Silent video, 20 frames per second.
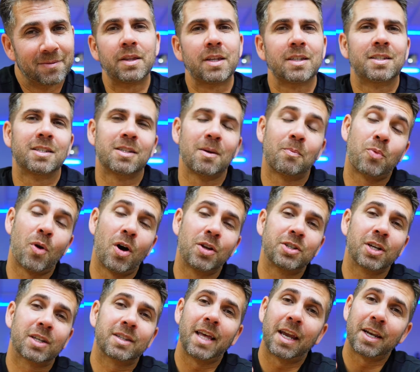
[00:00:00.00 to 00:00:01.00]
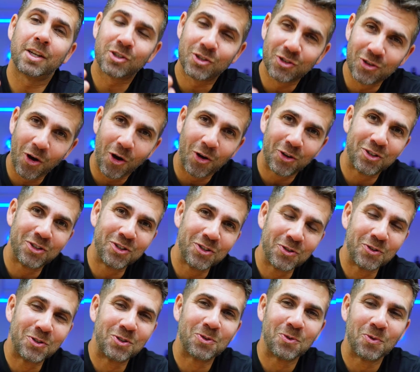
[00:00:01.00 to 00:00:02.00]
And this is a project that it's not
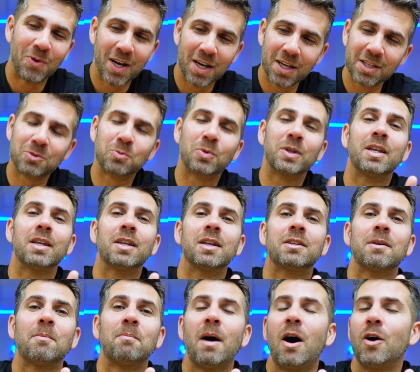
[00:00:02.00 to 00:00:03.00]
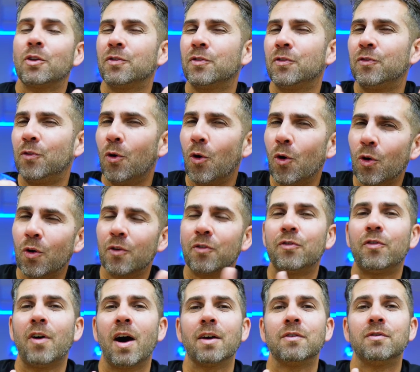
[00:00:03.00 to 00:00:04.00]
new to us. We did it about four or
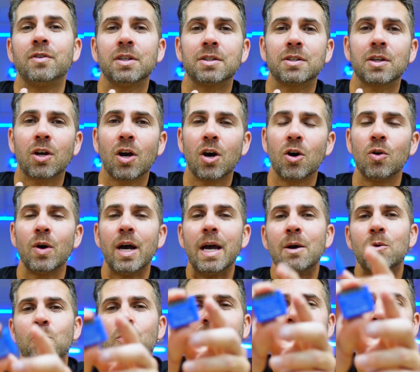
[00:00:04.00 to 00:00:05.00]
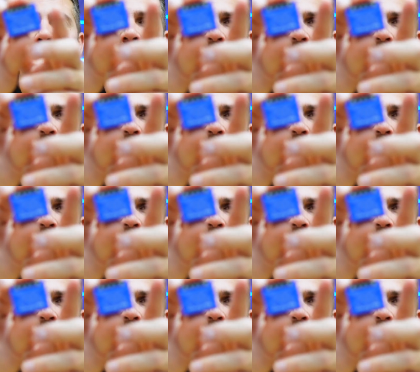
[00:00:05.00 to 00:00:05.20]
five years ago with